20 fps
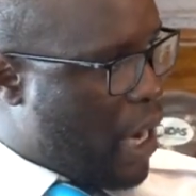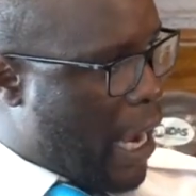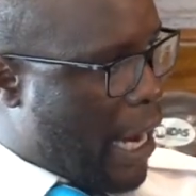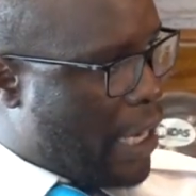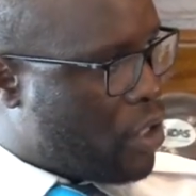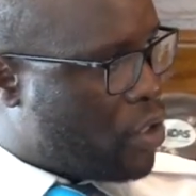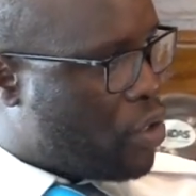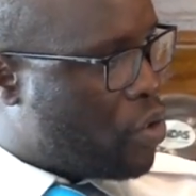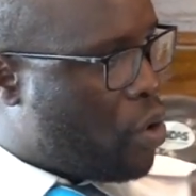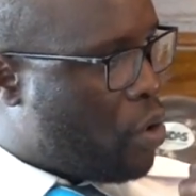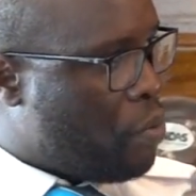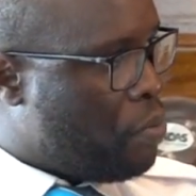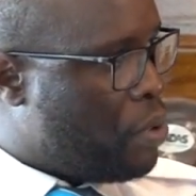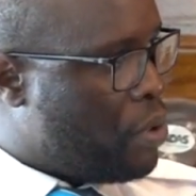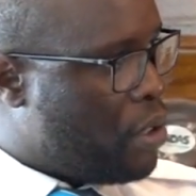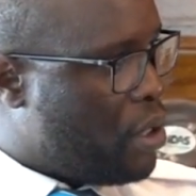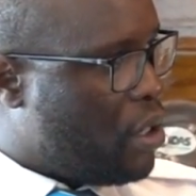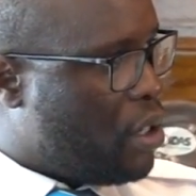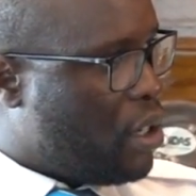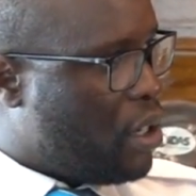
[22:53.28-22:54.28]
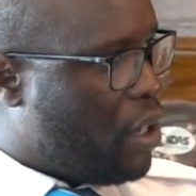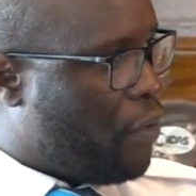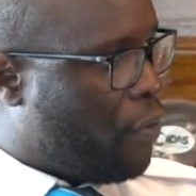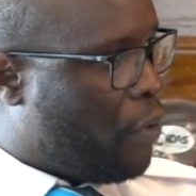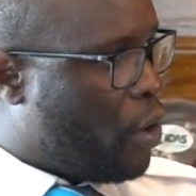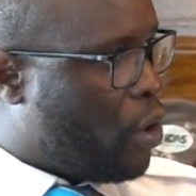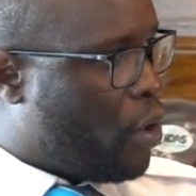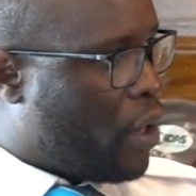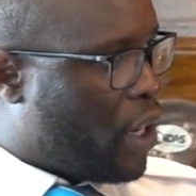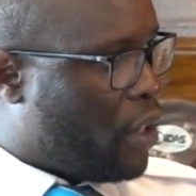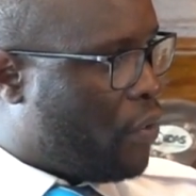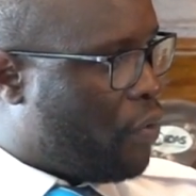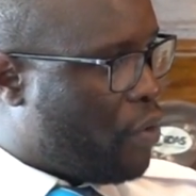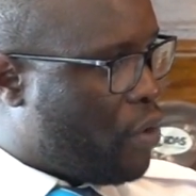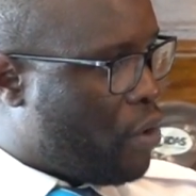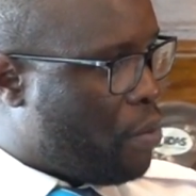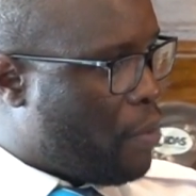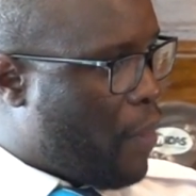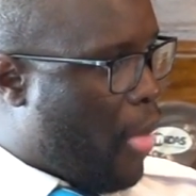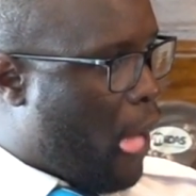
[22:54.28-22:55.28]
absorb the fluoride
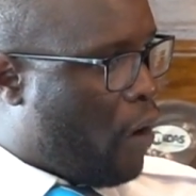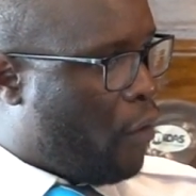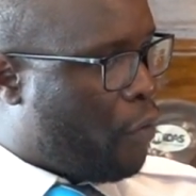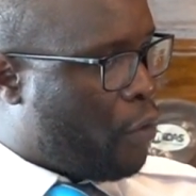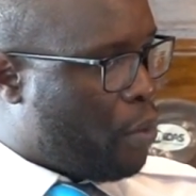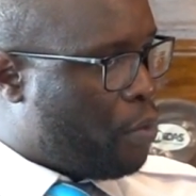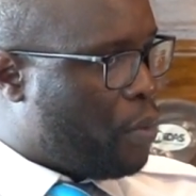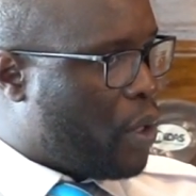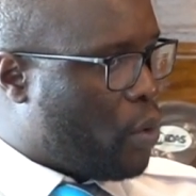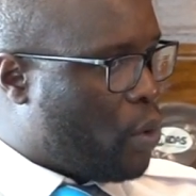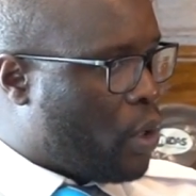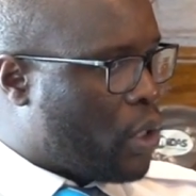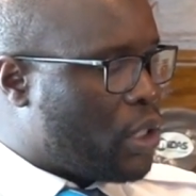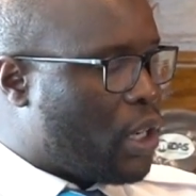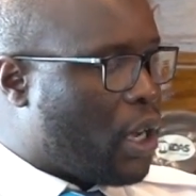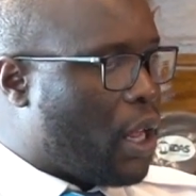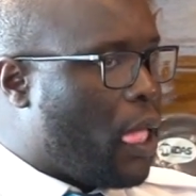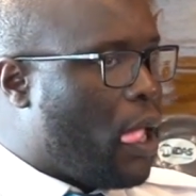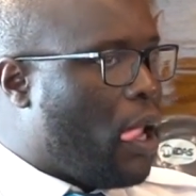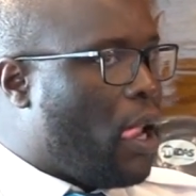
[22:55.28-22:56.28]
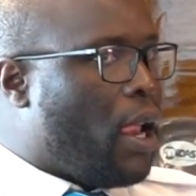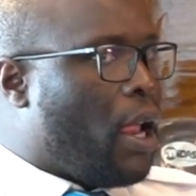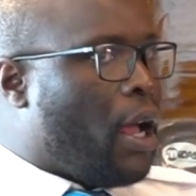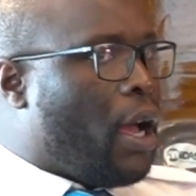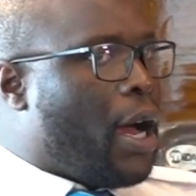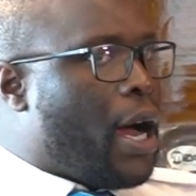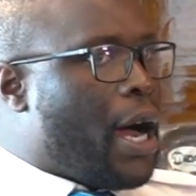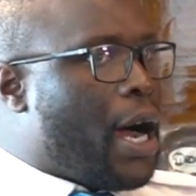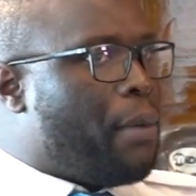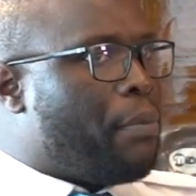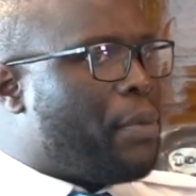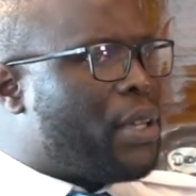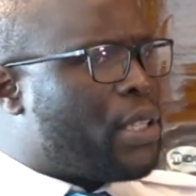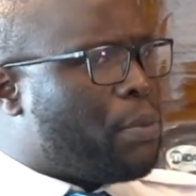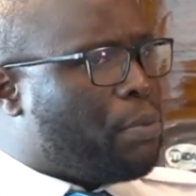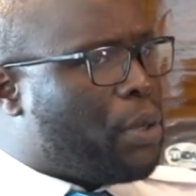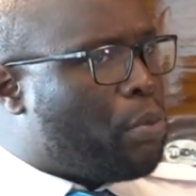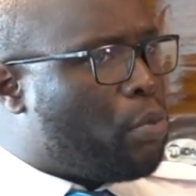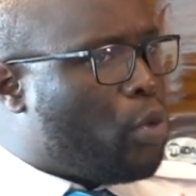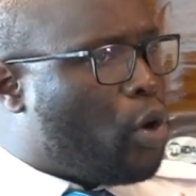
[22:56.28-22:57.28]
from the water. It's a
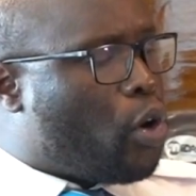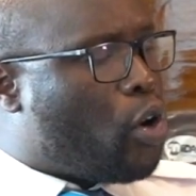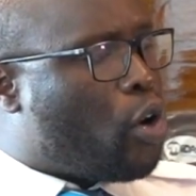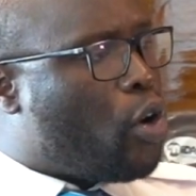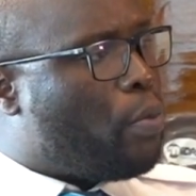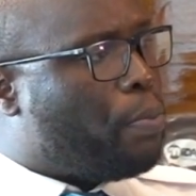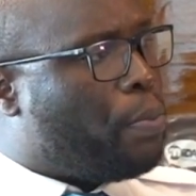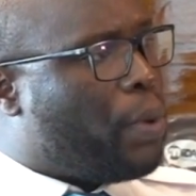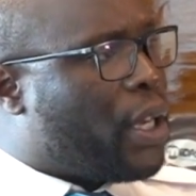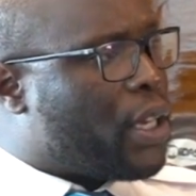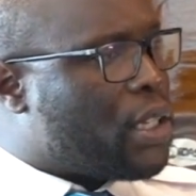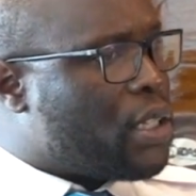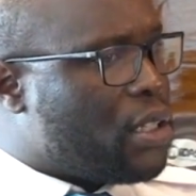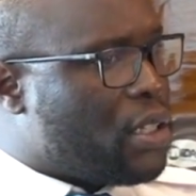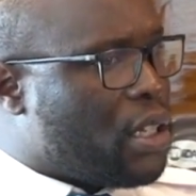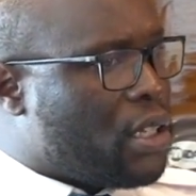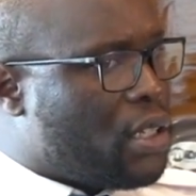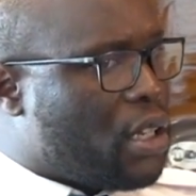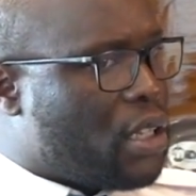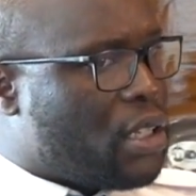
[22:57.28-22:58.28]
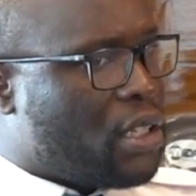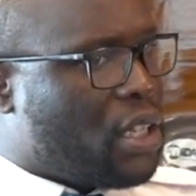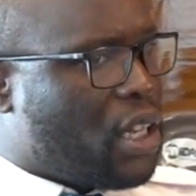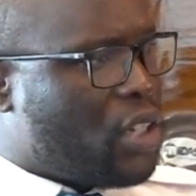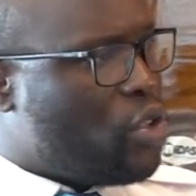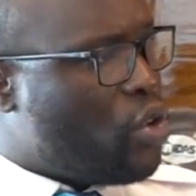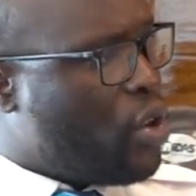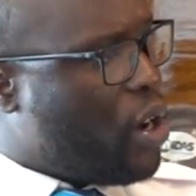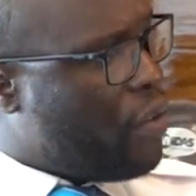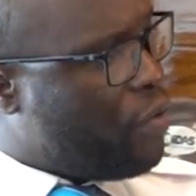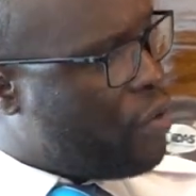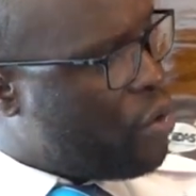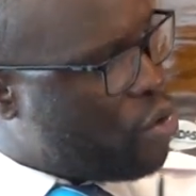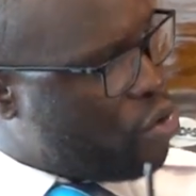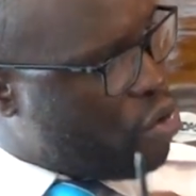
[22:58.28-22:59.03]
bit more complex in the sense that you have to